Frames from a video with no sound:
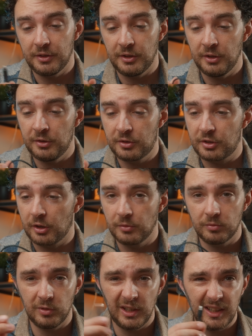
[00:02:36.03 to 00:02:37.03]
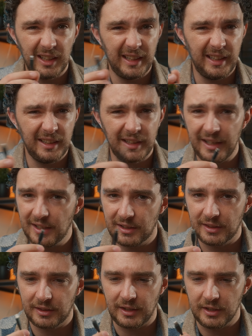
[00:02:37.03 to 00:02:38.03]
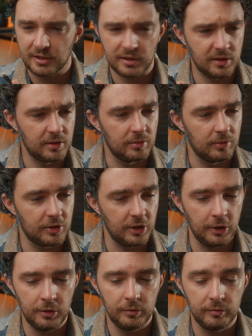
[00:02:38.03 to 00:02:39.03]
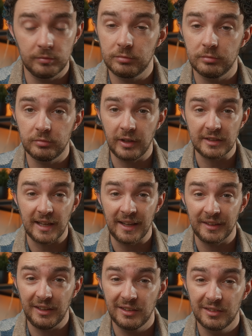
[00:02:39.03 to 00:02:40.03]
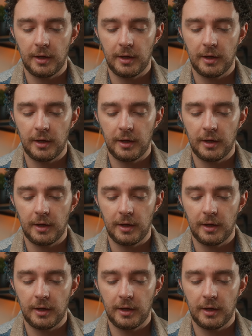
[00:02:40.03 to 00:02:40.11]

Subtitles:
you don't really need this. So that's handy.